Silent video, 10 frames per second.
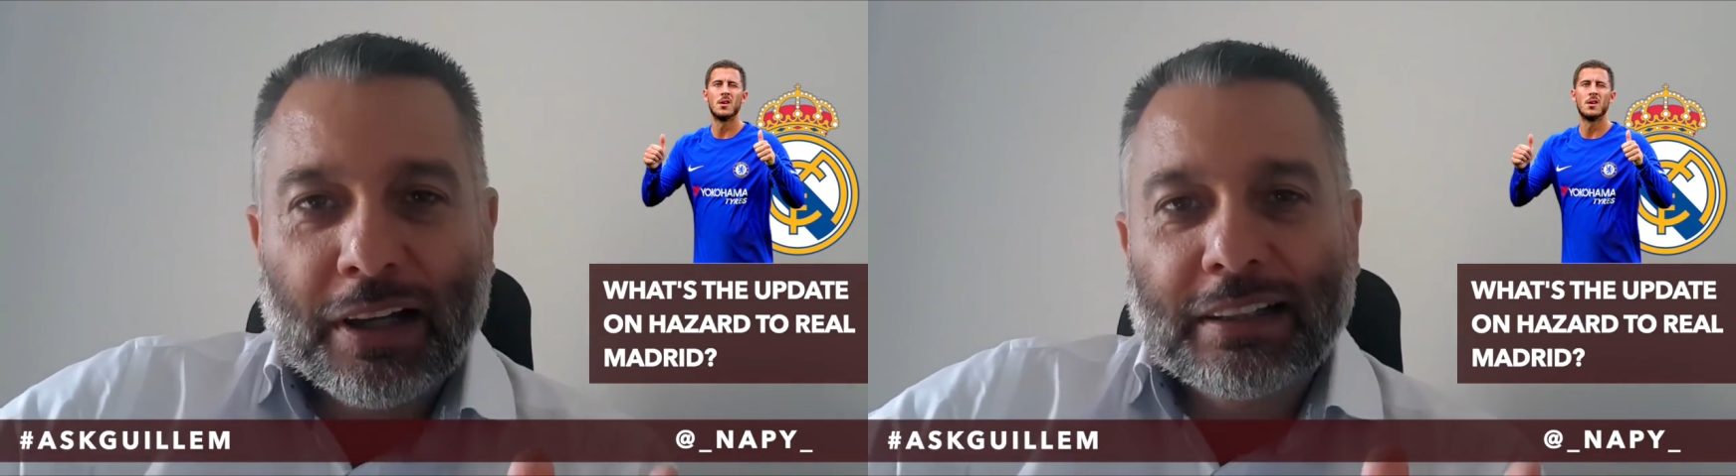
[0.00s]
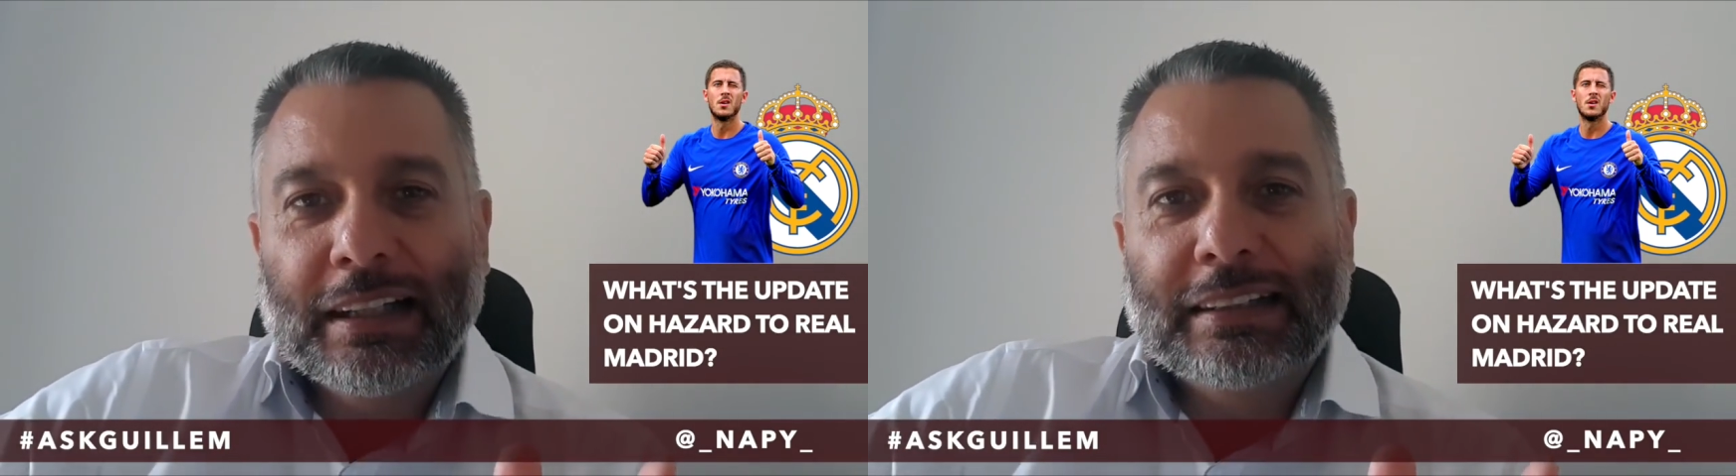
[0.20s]

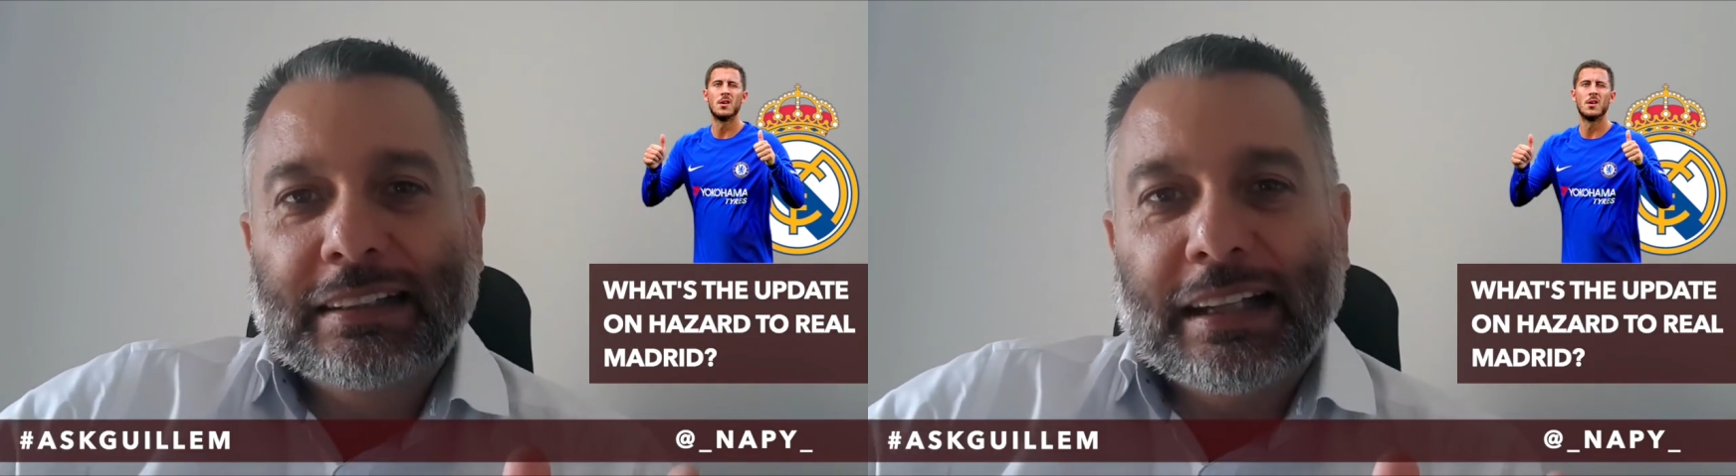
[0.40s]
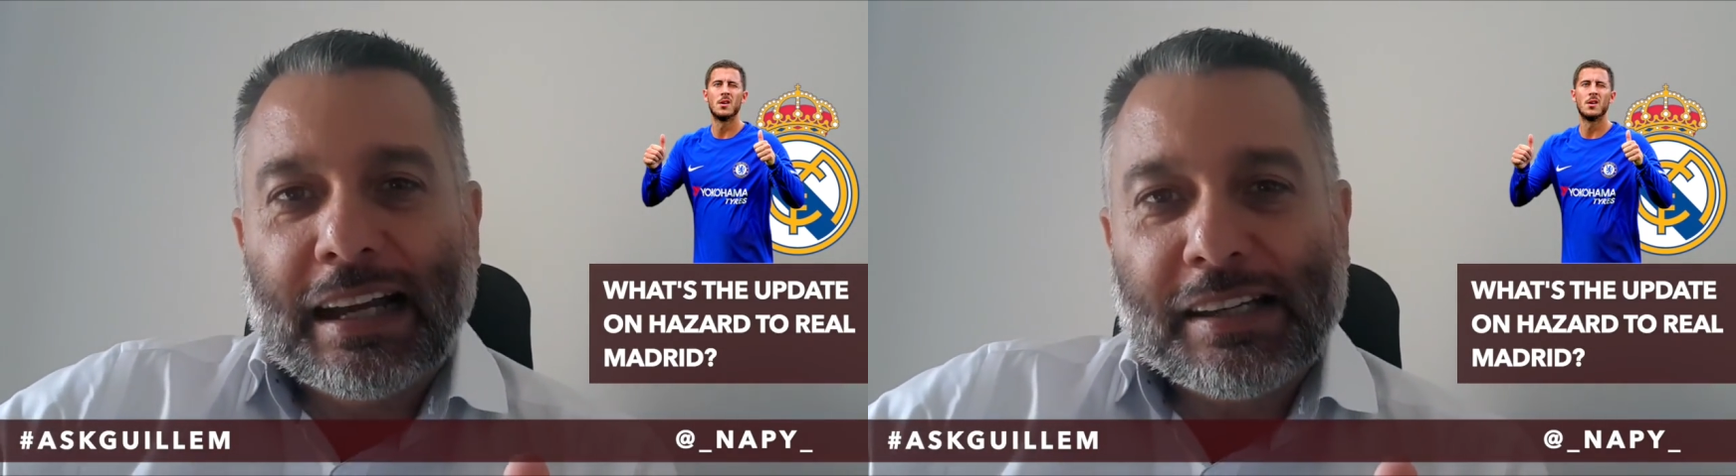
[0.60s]
that
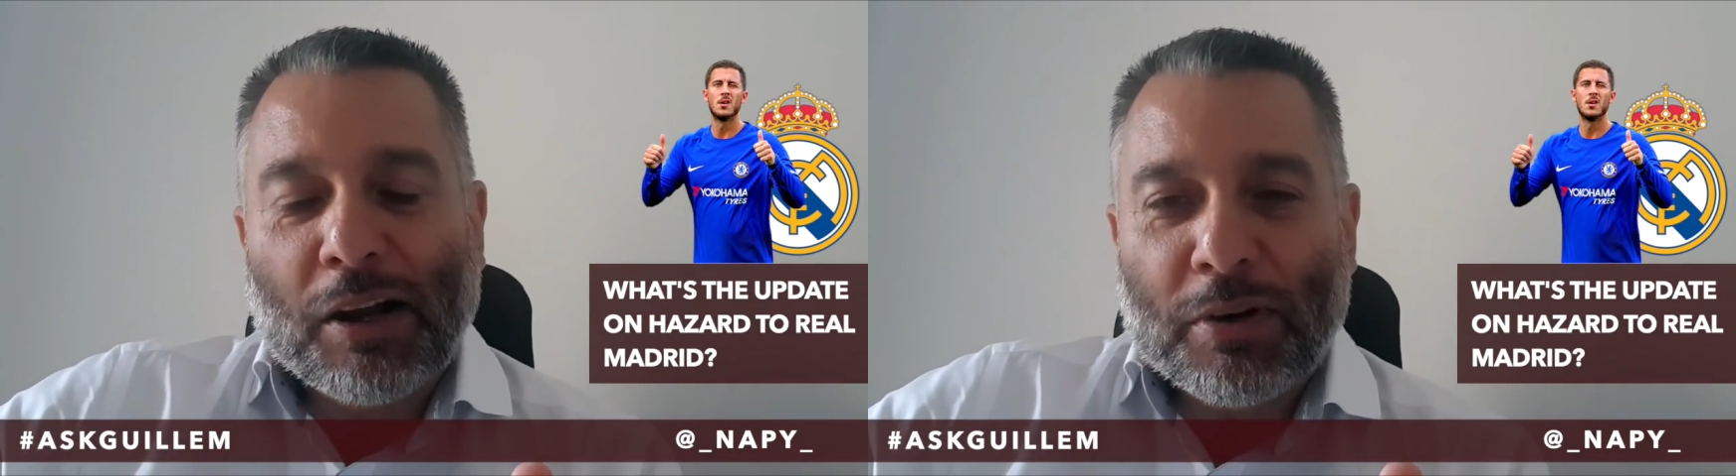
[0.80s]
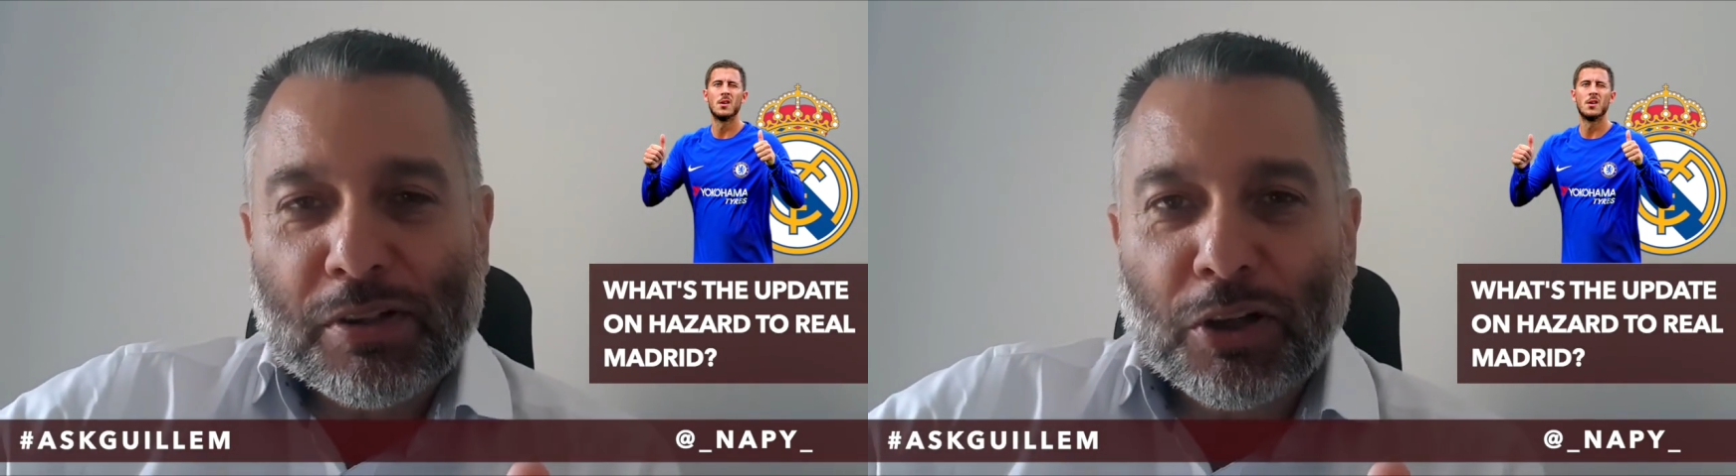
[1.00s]

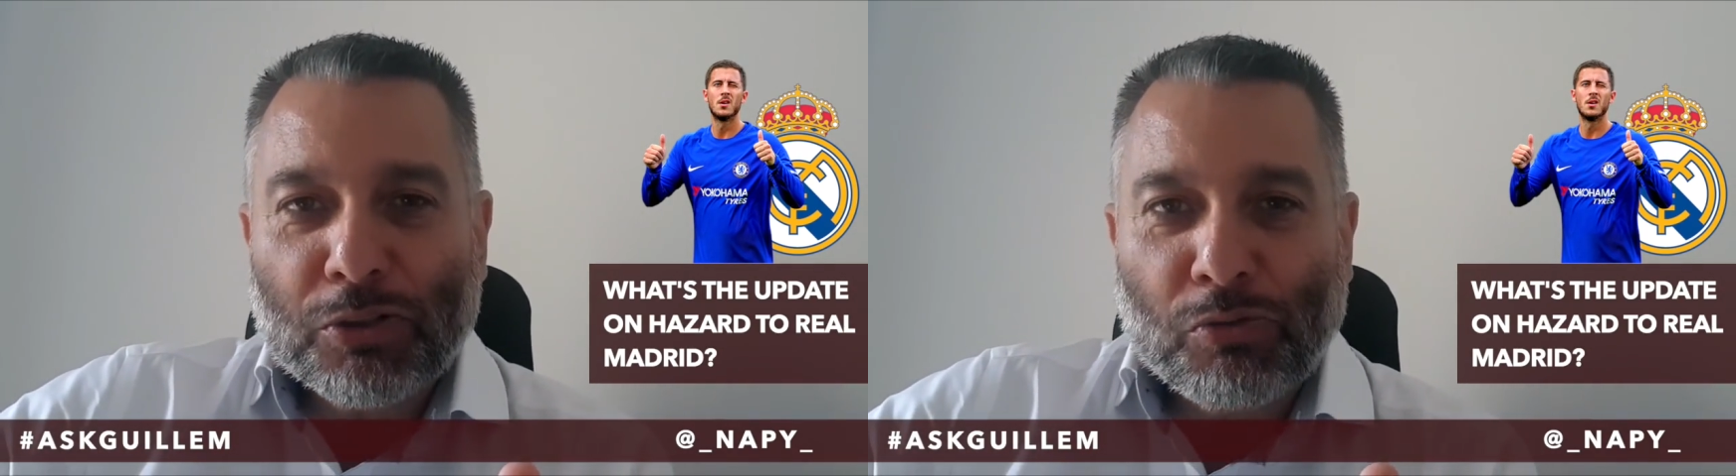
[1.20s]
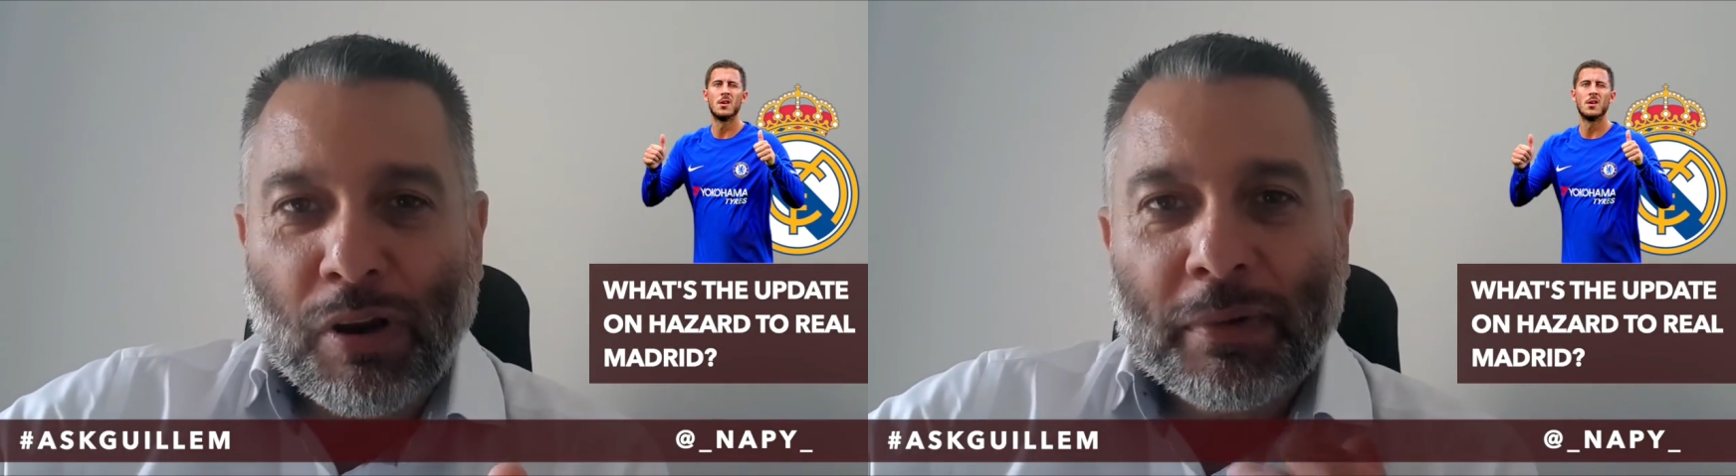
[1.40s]
Hazard wants to go
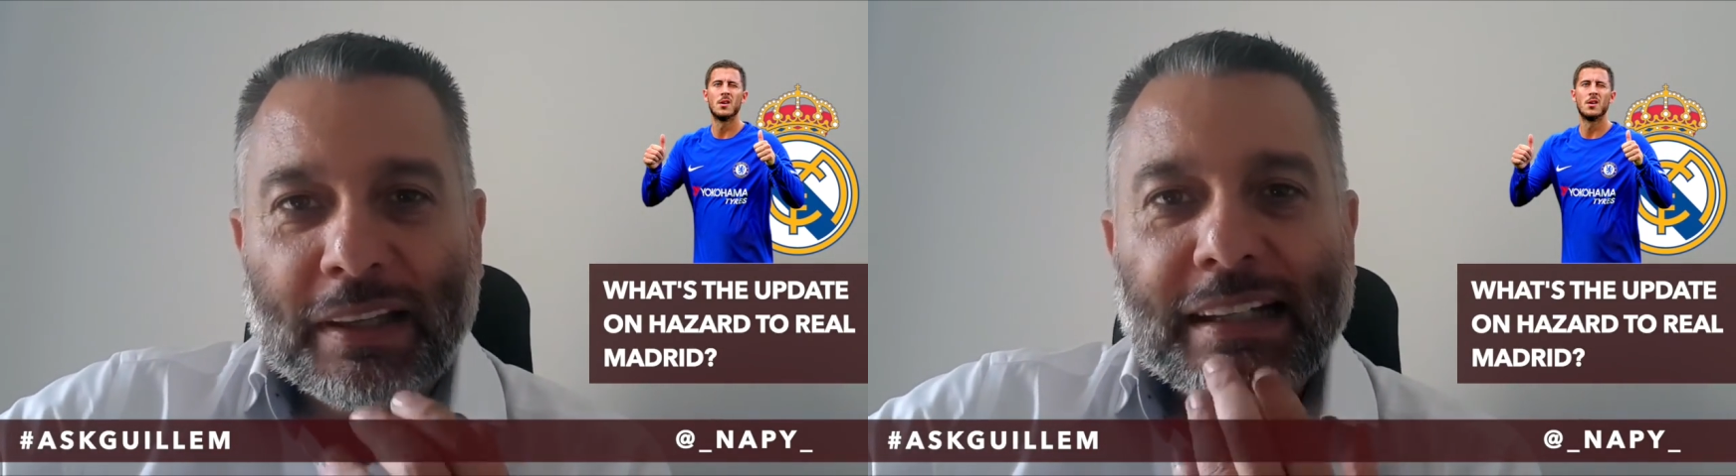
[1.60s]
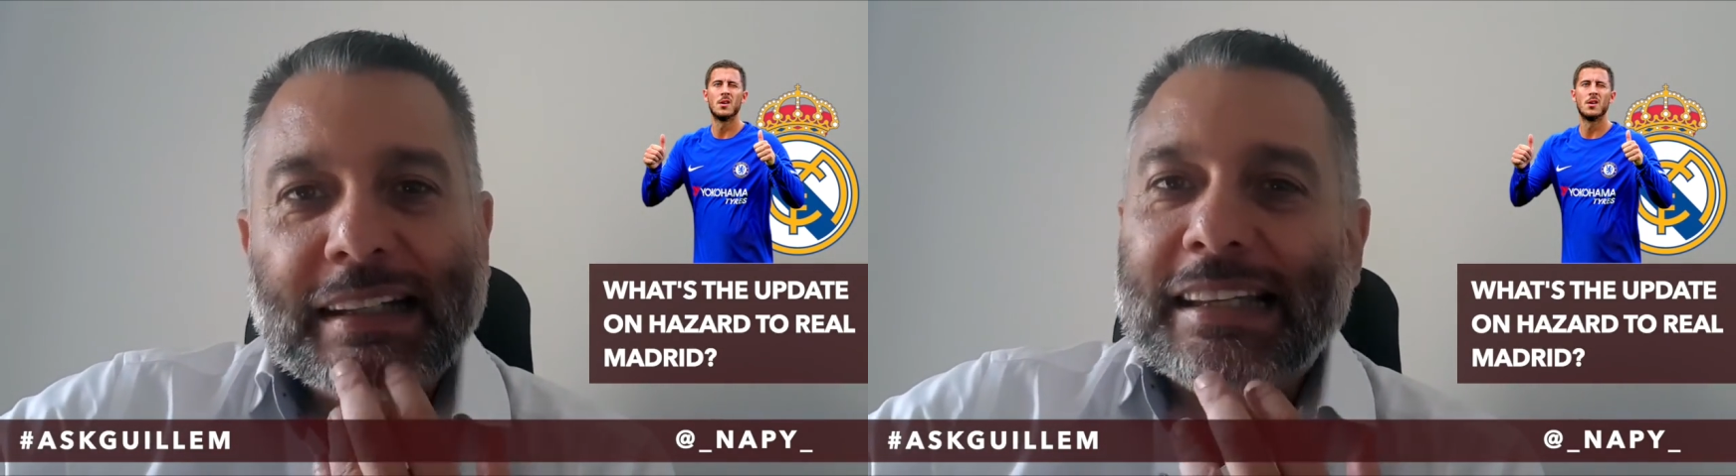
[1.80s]
to Real Madrid.